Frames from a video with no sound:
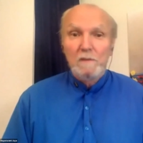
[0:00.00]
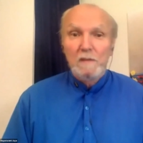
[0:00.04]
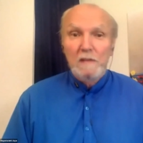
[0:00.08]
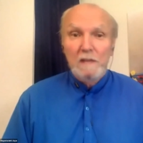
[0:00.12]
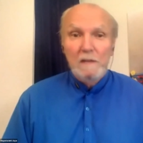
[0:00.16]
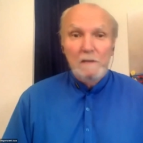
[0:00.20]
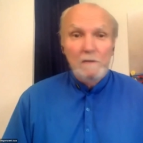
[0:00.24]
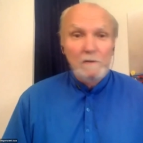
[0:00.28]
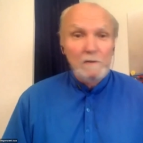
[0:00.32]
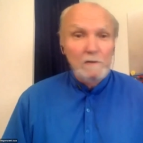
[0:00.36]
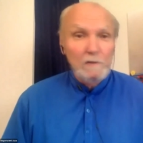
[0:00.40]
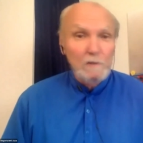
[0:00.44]

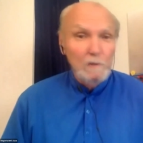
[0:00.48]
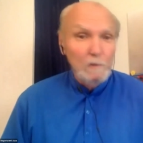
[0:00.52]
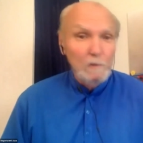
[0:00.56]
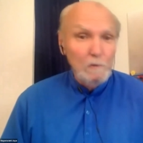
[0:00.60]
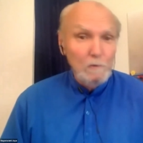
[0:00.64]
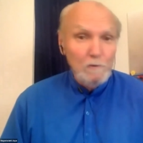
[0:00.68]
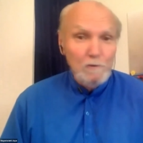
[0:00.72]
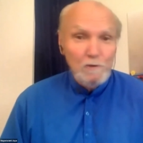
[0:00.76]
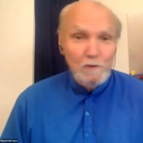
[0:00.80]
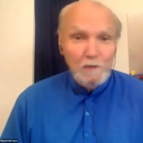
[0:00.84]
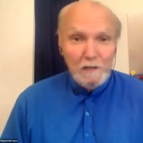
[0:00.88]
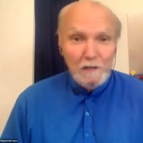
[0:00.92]
either
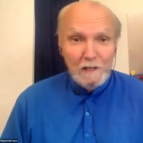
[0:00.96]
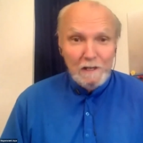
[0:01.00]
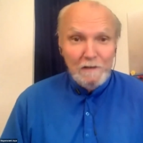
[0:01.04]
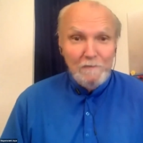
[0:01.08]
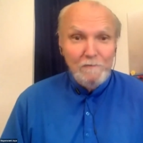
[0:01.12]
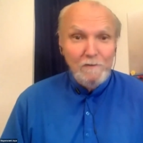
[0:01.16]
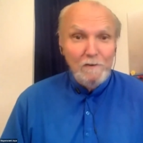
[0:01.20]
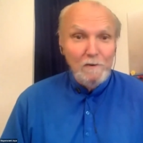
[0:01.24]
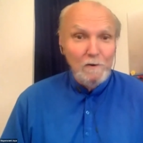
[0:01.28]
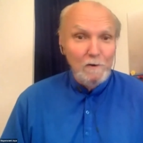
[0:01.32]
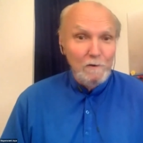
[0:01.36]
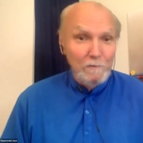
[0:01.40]
to
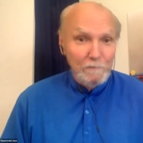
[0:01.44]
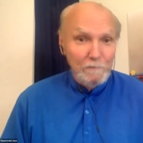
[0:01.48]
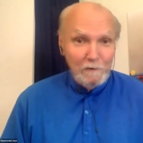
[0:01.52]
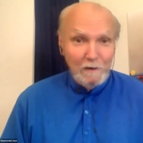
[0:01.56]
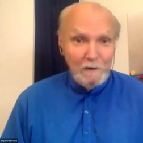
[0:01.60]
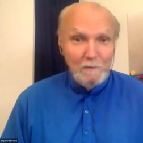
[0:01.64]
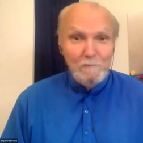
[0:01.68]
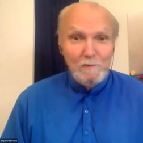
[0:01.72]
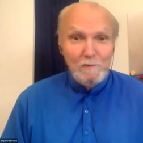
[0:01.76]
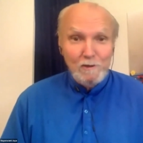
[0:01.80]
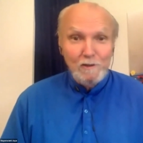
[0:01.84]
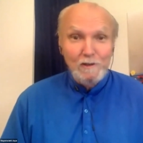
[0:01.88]
Geneva or
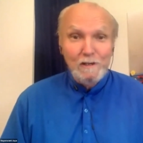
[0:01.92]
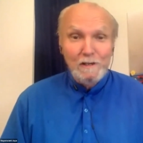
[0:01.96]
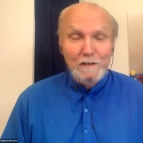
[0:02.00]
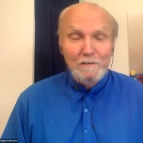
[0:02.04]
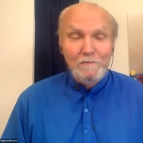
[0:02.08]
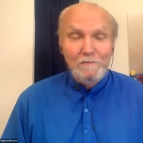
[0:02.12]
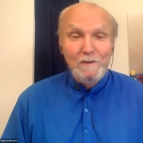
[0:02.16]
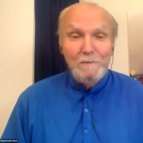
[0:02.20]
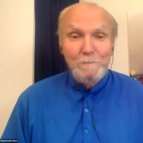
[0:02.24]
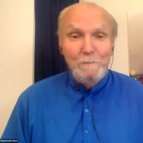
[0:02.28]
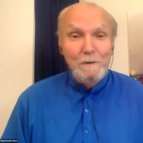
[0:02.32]
from Geneva,